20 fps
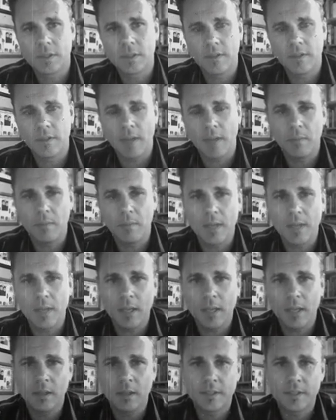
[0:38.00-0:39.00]
that
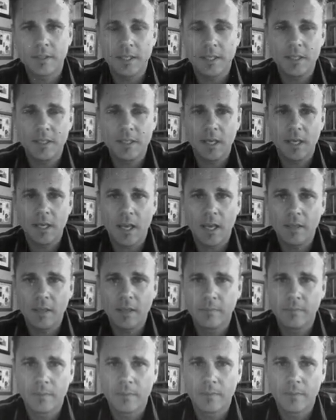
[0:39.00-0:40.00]
being CCNA
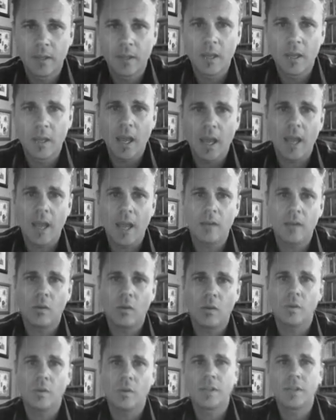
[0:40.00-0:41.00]
and also